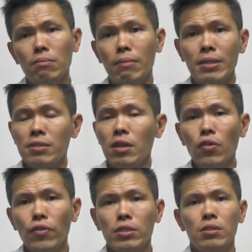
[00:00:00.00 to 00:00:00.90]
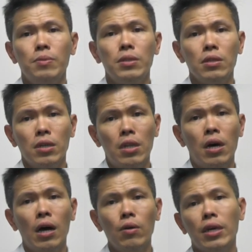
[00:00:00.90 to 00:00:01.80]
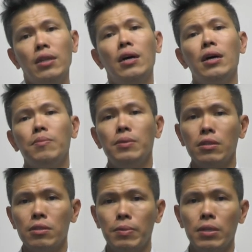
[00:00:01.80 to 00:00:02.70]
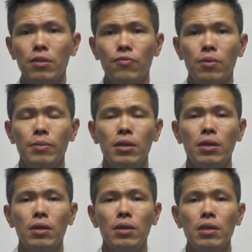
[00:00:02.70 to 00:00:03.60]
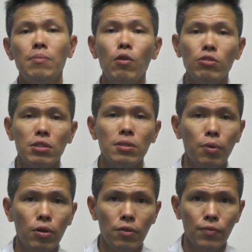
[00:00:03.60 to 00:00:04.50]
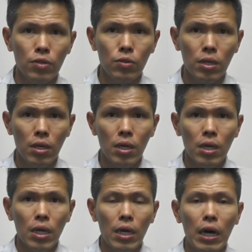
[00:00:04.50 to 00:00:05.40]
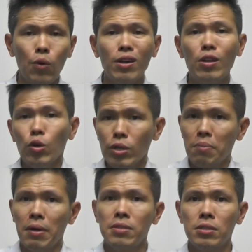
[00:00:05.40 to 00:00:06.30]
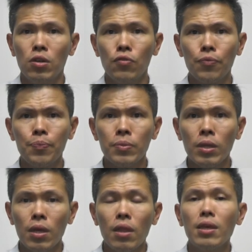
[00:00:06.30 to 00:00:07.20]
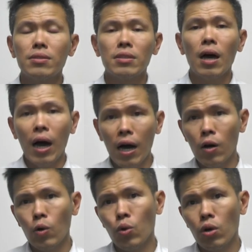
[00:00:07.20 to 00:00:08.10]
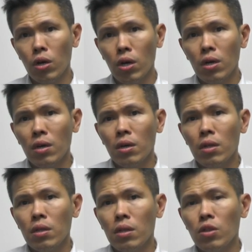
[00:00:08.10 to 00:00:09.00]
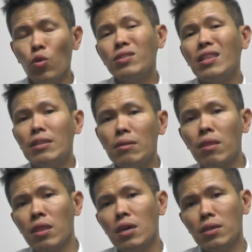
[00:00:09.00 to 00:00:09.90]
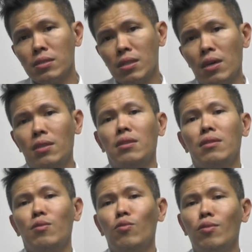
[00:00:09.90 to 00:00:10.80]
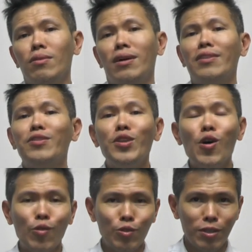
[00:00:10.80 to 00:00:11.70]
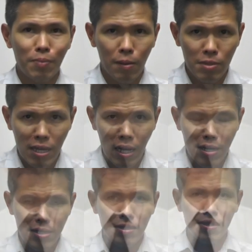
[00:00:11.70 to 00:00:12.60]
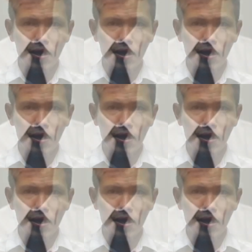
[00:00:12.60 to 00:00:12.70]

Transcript: myself as a speaker and how can I be a speaker from the emotional point of view and how I look at myself. That's how those are little things that are known to the public eyes.